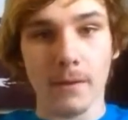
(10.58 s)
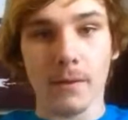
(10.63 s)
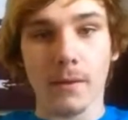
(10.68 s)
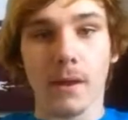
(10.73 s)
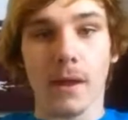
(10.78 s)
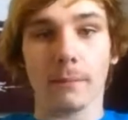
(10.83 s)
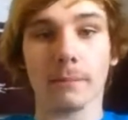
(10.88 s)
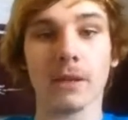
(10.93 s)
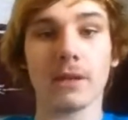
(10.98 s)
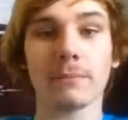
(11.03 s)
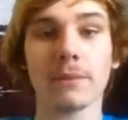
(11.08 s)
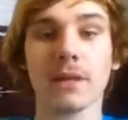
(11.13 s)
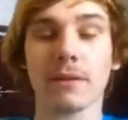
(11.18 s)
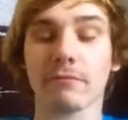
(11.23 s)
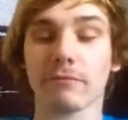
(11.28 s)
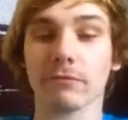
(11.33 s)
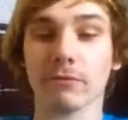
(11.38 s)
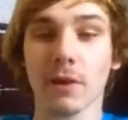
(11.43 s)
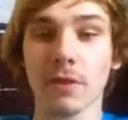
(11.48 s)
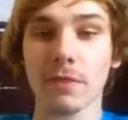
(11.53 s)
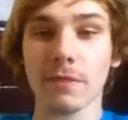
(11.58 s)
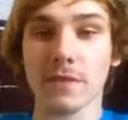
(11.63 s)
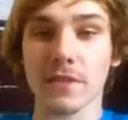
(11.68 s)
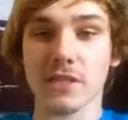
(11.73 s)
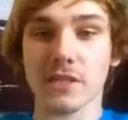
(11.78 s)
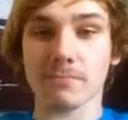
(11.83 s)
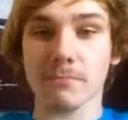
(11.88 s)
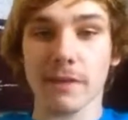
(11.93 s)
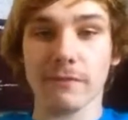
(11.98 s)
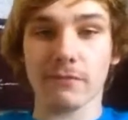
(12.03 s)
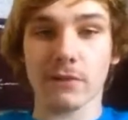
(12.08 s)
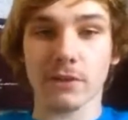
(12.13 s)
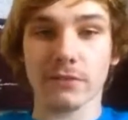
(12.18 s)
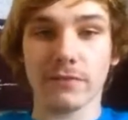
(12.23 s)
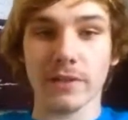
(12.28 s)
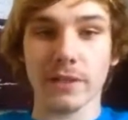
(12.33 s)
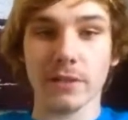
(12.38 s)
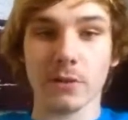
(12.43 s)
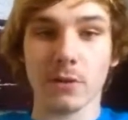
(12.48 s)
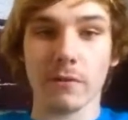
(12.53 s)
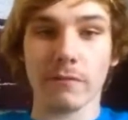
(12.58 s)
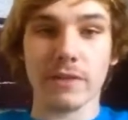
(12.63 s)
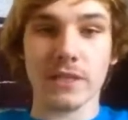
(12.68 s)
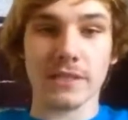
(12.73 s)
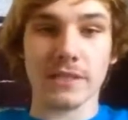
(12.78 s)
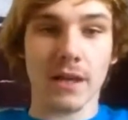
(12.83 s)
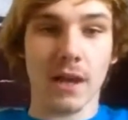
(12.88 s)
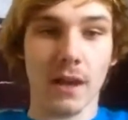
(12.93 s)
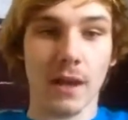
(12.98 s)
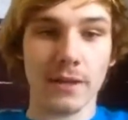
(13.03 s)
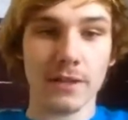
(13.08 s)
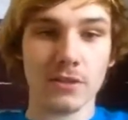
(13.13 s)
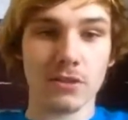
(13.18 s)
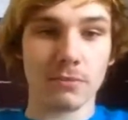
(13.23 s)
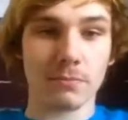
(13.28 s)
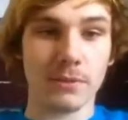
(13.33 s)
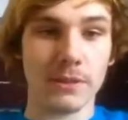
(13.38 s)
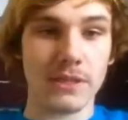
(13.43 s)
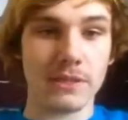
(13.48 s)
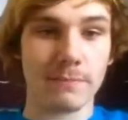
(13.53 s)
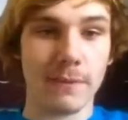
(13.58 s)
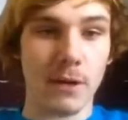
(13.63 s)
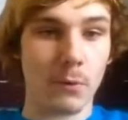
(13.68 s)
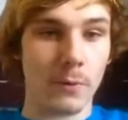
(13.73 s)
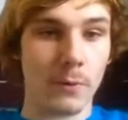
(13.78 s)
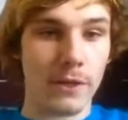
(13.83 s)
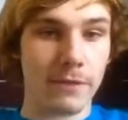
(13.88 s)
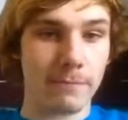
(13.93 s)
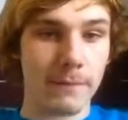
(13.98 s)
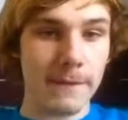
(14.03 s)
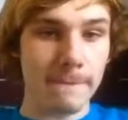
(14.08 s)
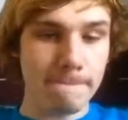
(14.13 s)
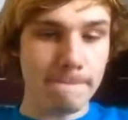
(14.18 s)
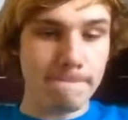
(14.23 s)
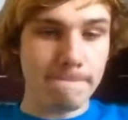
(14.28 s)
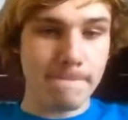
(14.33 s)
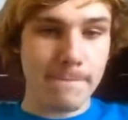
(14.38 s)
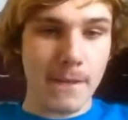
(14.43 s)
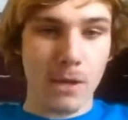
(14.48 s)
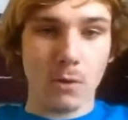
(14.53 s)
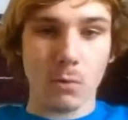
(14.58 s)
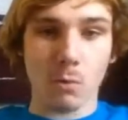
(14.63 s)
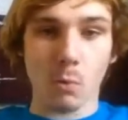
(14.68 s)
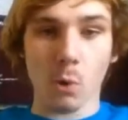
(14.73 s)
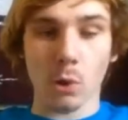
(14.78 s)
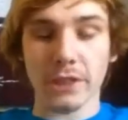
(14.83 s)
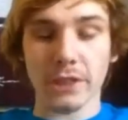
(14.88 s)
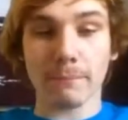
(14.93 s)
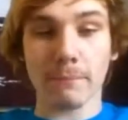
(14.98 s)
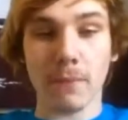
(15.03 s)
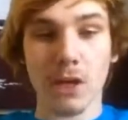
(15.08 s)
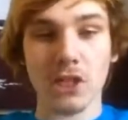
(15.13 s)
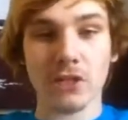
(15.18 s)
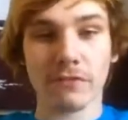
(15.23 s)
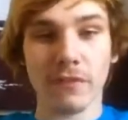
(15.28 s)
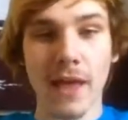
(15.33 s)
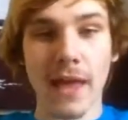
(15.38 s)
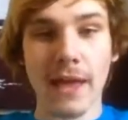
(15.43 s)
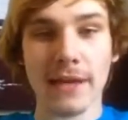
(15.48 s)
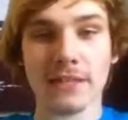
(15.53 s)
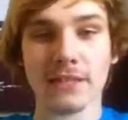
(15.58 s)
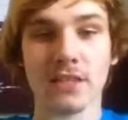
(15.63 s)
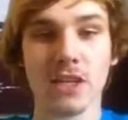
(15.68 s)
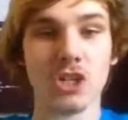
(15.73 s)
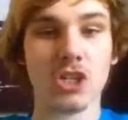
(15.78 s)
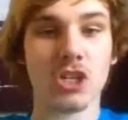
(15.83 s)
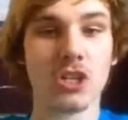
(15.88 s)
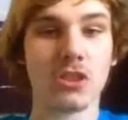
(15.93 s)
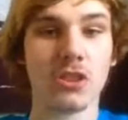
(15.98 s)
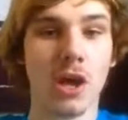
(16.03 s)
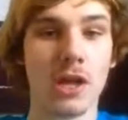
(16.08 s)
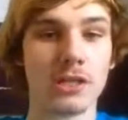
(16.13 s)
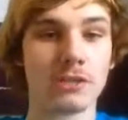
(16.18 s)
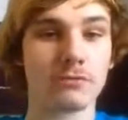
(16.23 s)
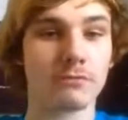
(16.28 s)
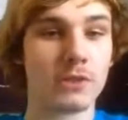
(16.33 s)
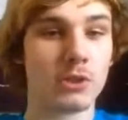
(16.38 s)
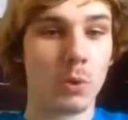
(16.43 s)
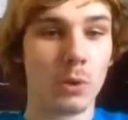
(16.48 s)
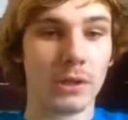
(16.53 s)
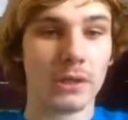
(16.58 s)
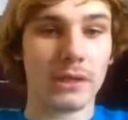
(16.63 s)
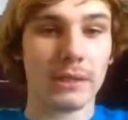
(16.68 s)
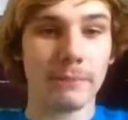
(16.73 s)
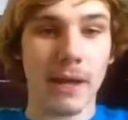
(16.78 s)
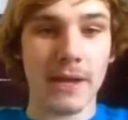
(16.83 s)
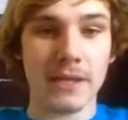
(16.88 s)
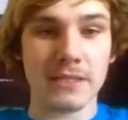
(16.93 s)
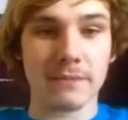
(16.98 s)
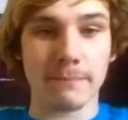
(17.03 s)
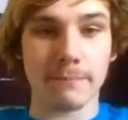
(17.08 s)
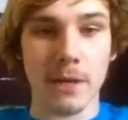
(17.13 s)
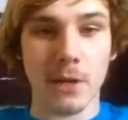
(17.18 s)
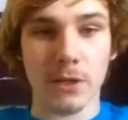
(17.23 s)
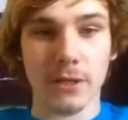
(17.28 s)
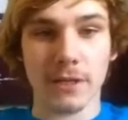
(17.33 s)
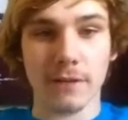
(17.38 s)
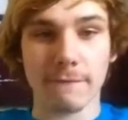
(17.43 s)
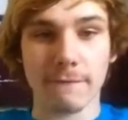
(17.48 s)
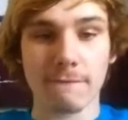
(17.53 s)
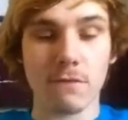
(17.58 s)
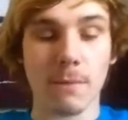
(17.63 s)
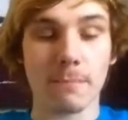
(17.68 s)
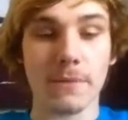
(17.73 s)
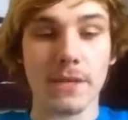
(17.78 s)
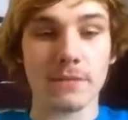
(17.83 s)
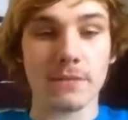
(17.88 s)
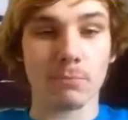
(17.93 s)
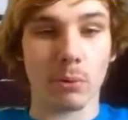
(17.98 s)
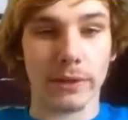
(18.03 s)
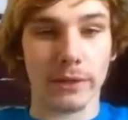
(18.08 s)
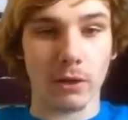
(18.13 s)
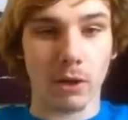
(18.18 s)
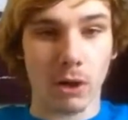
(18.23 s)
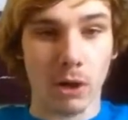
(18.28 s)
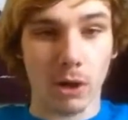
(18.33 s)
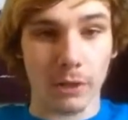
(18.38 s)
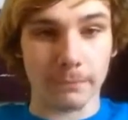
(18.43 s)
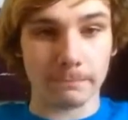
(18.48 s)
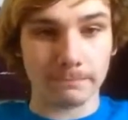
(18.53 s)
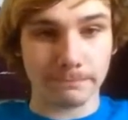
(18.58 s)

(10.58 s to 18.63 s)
I'm going to be up front. This is my first video of this kind, so please bear with me. Warning, much facts, such thoughts, rhetorically biased American from this point on.